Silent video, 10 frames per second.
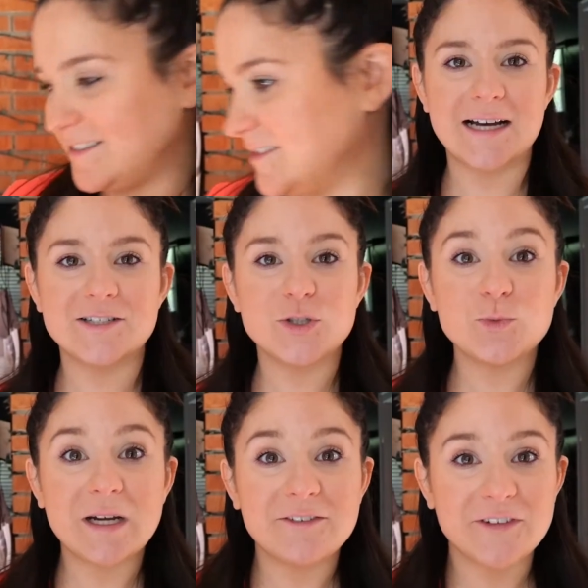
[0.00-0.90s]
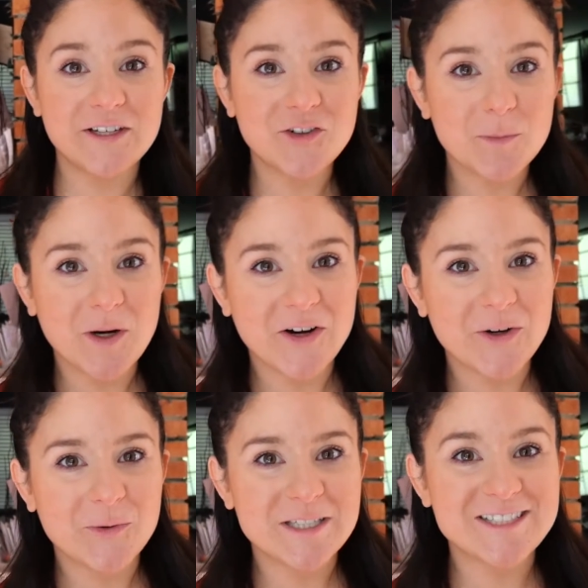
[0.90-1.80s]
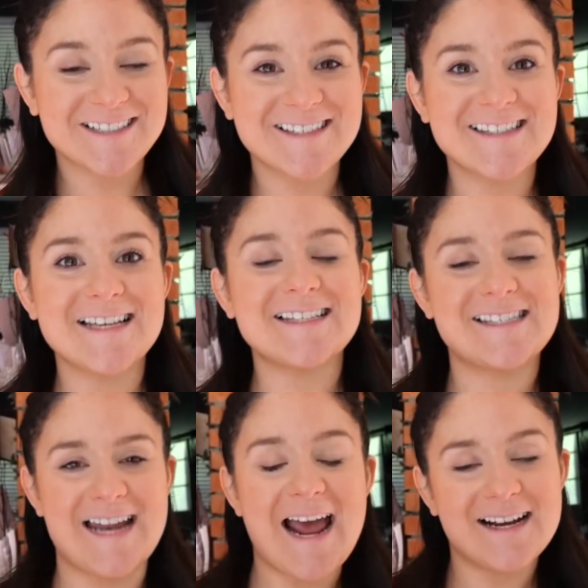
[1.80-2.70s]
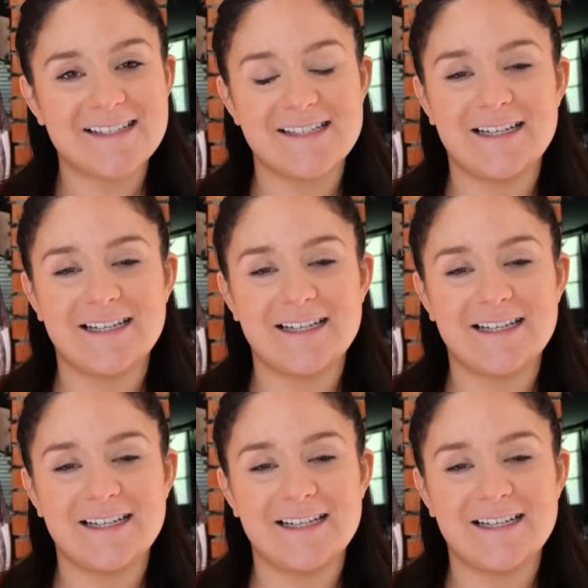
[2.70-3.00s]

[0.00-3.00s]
On to my favorite part, which is snacks,